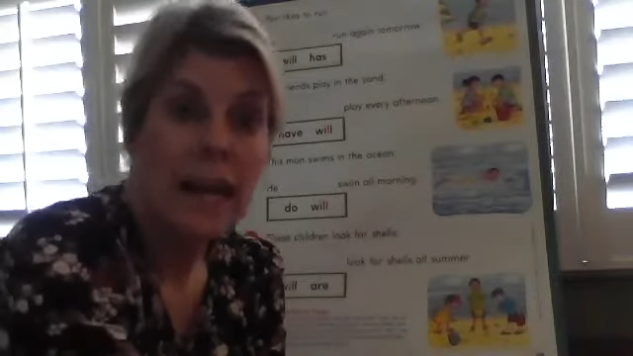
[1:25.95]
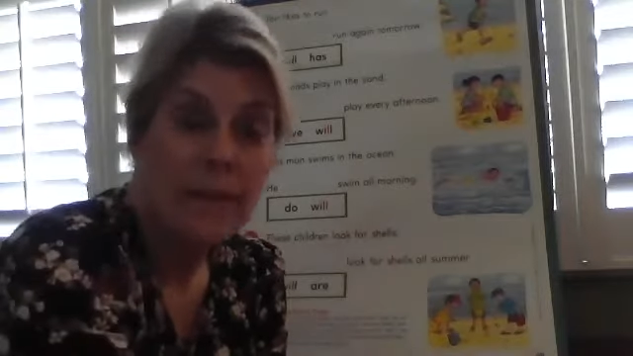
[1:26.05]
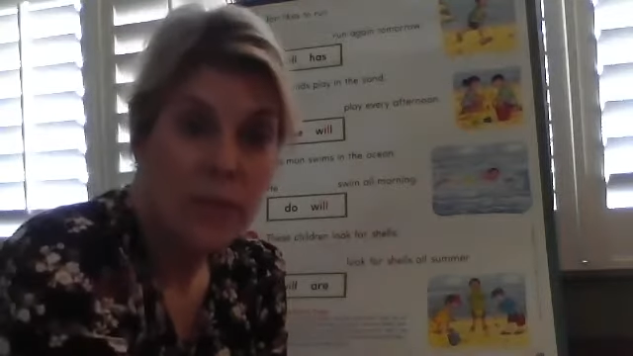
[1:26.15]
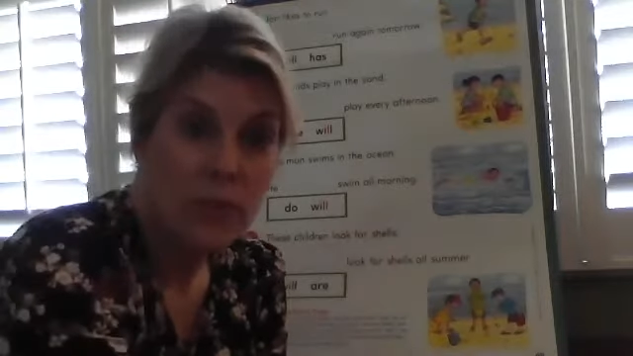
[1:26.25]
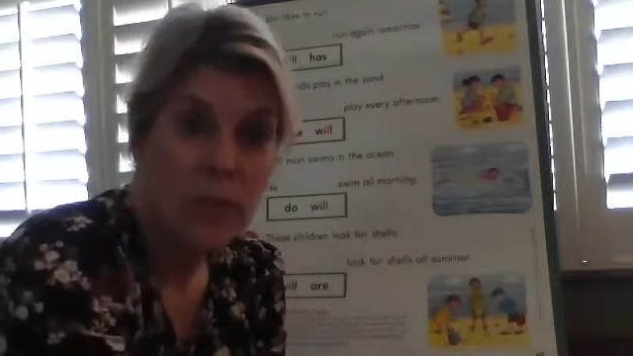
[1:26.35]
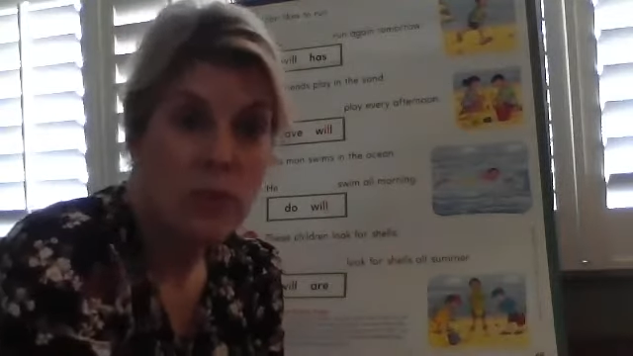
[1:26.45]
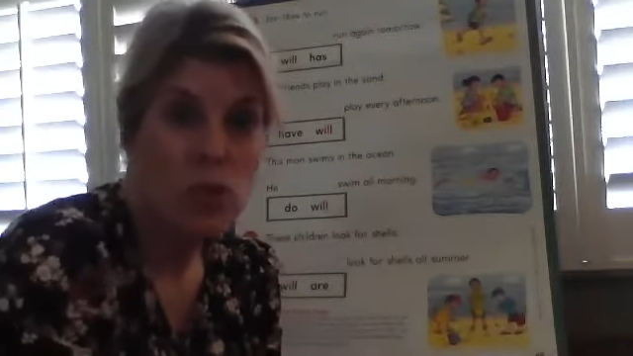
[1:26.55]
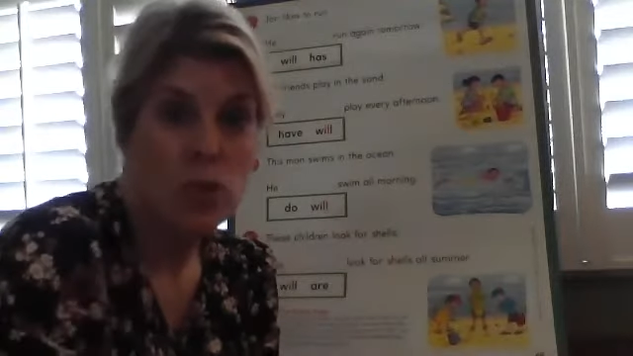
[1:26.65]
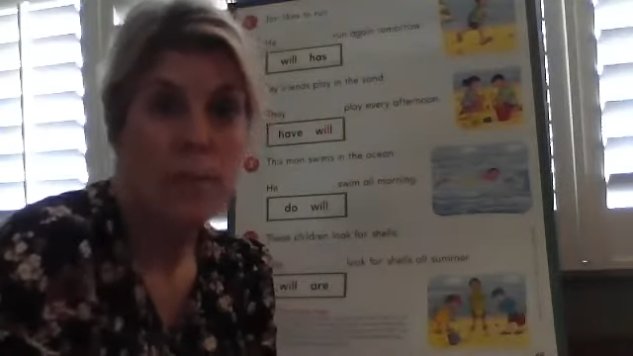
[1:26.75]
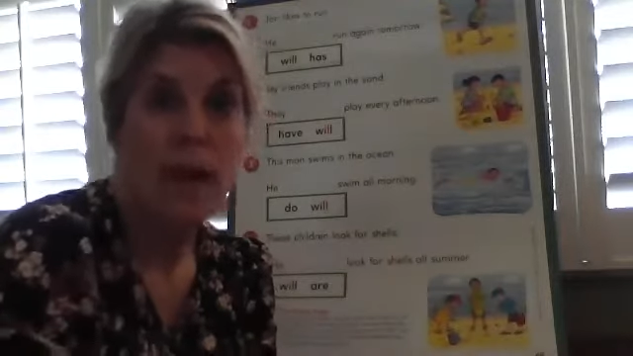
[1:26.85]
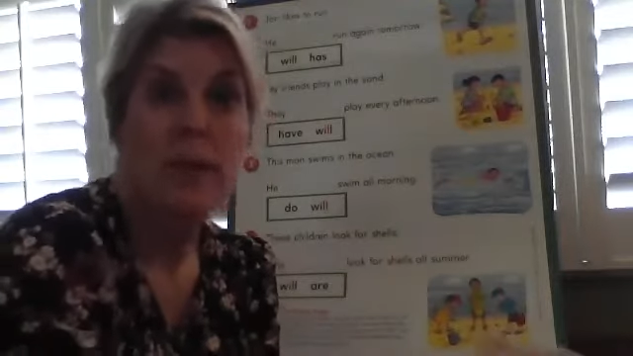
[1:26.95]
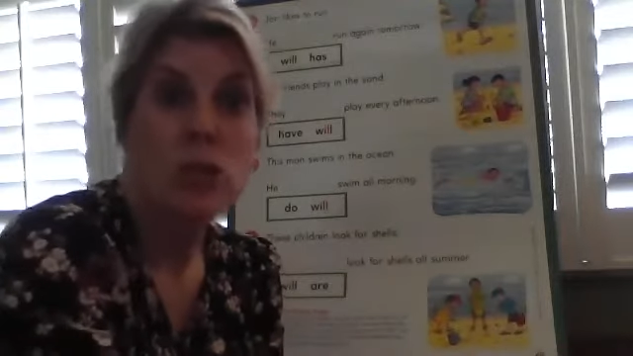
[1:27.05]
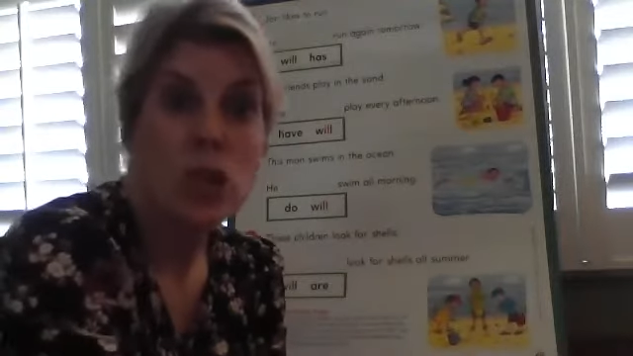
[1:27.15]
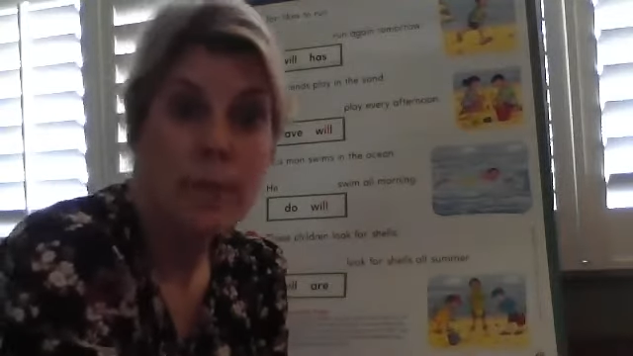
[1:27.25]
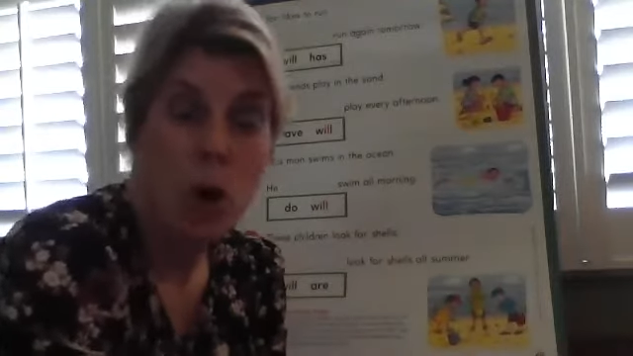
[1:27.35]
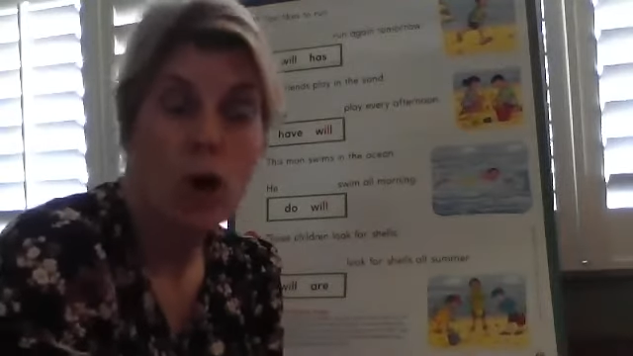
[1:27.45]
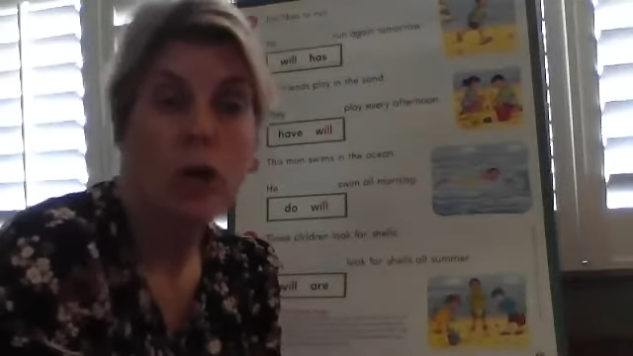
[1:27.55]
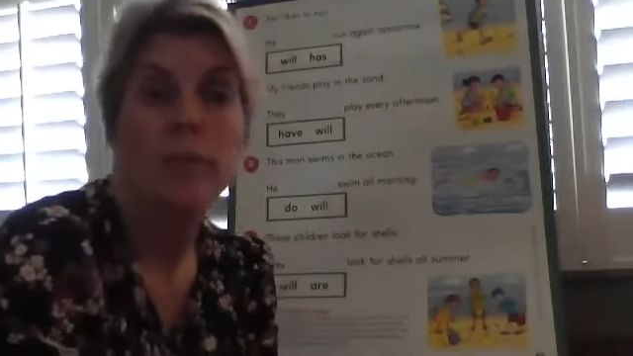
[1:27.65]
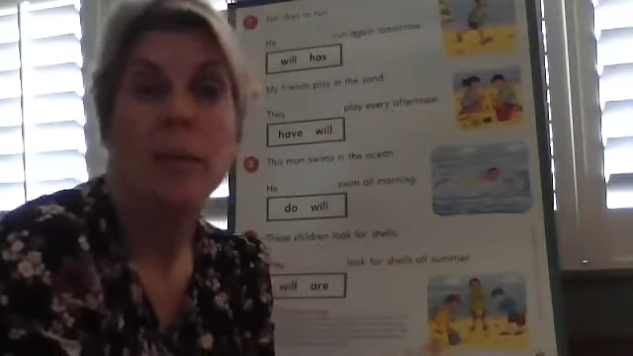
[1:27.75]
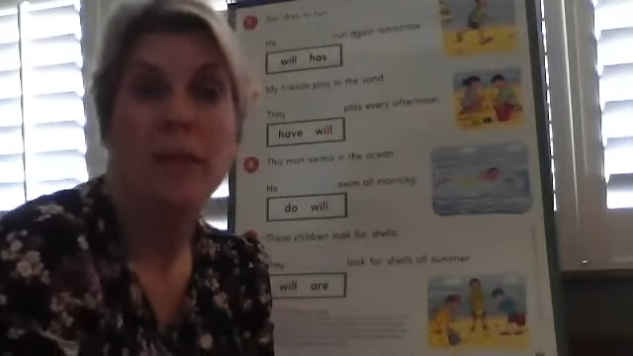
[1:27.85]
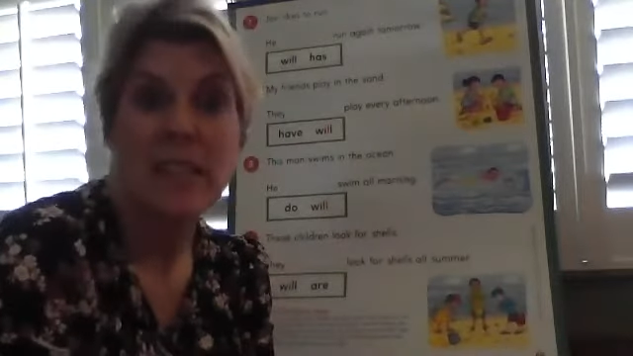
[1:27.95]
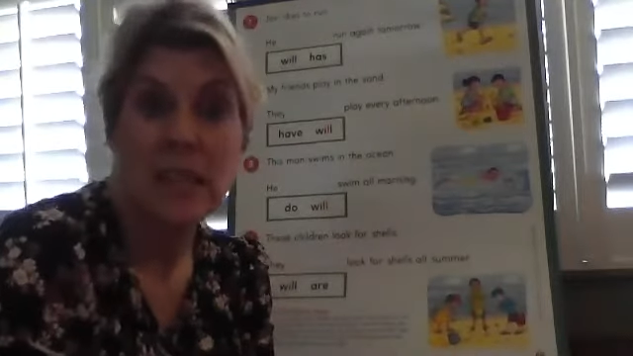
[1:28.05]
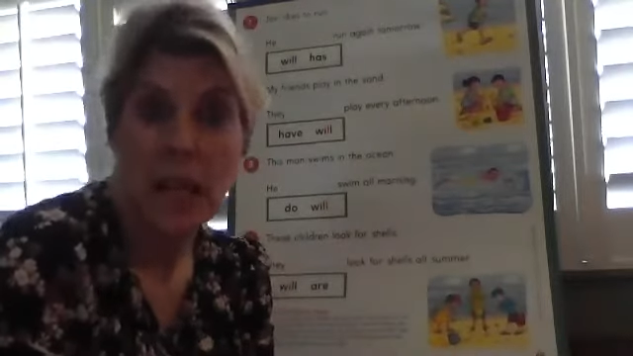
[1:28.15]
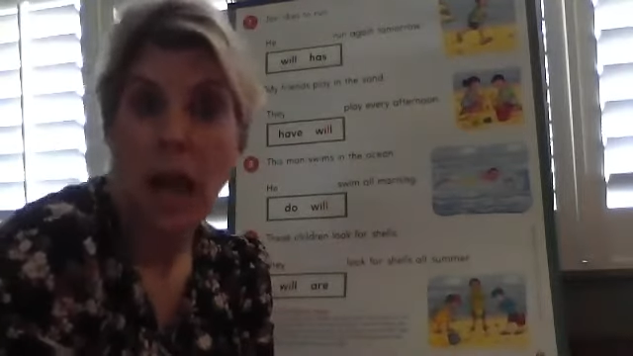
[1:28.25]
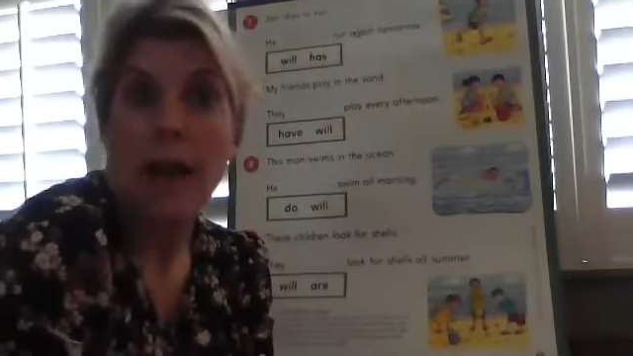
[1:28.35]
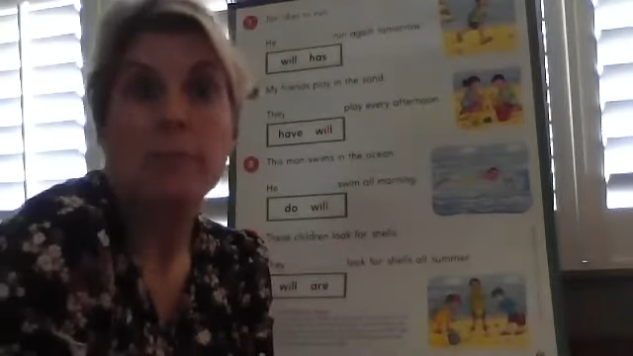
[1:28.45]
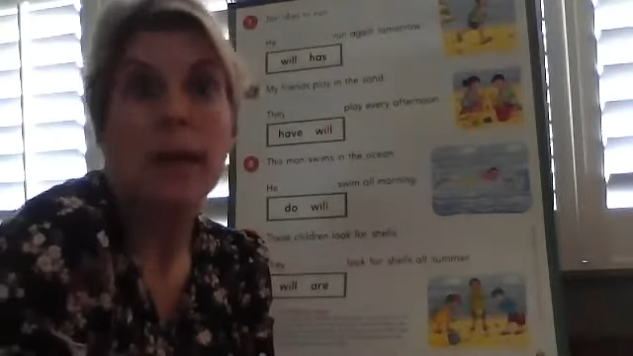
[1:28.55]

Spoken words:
in the future, maybe tomorrow, maybe tonight,